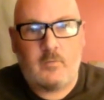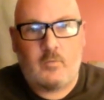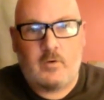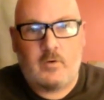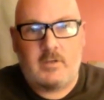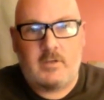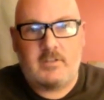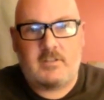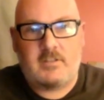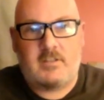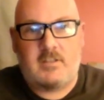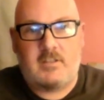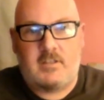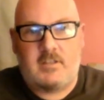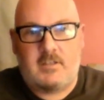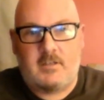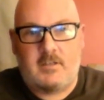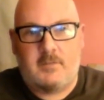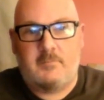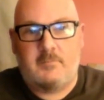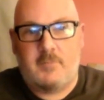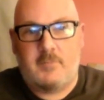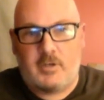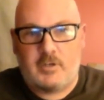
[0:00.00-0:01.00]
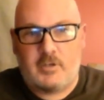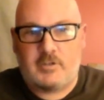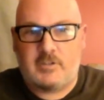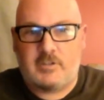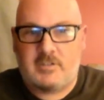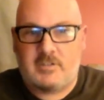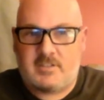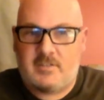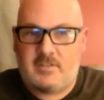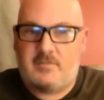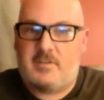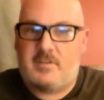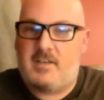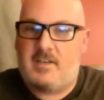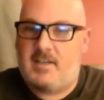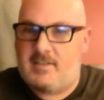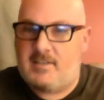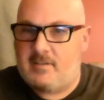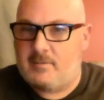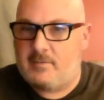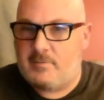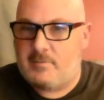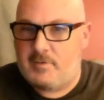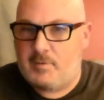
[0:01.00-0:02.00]
and was the emergence of
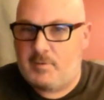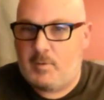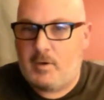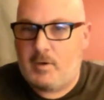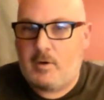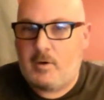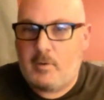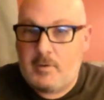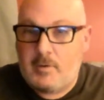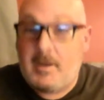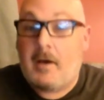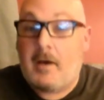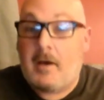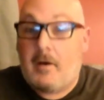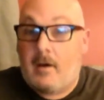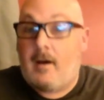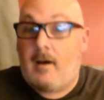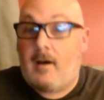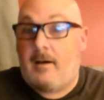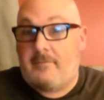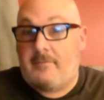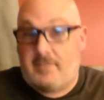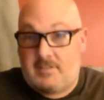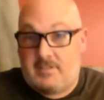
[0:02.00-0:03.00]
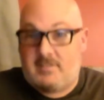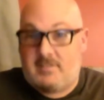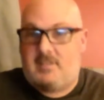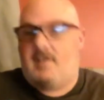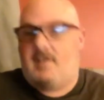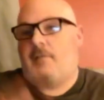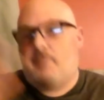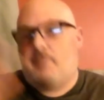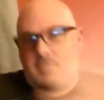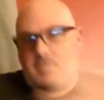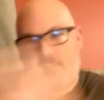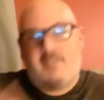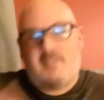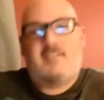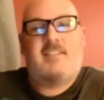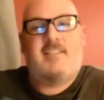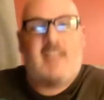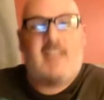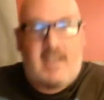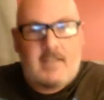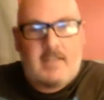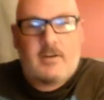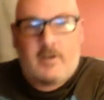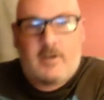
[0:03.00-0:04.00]
the NWO. Now, obviously, that
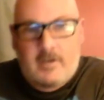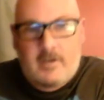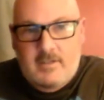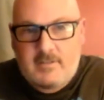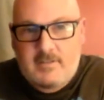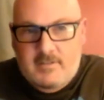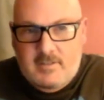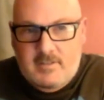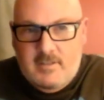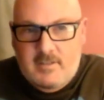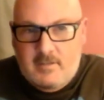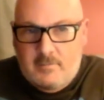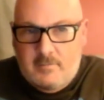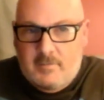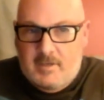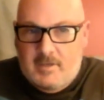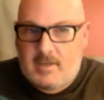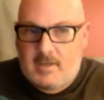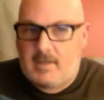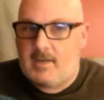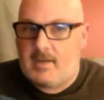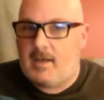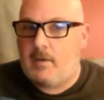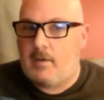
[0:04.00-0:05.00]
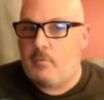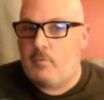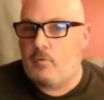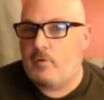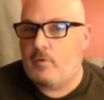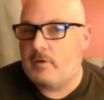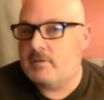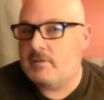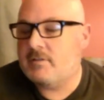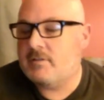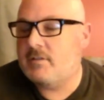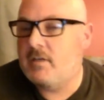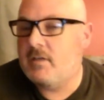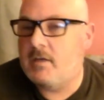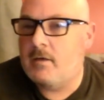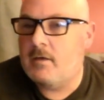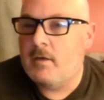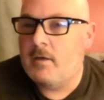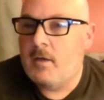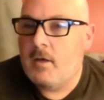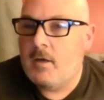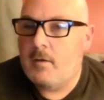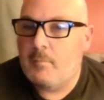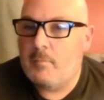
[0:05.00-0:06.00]
wasn't later into the Monday Night Wars,
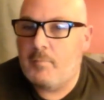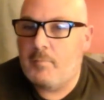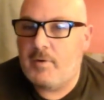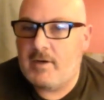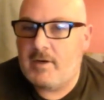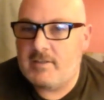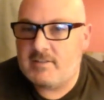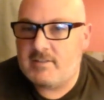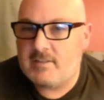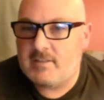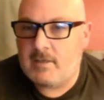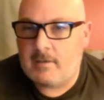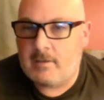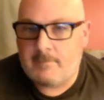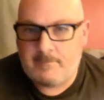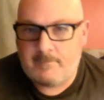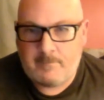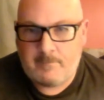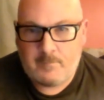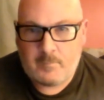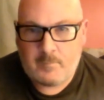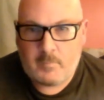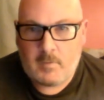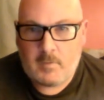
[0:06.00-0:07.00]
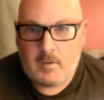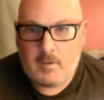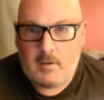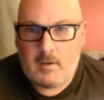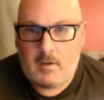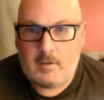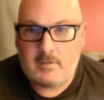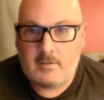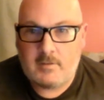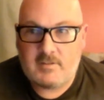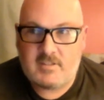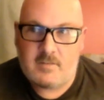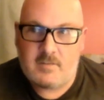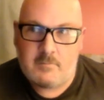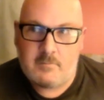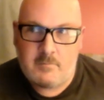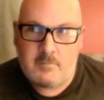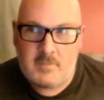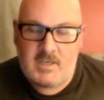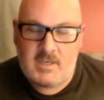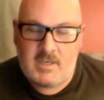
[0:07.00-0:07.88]
but to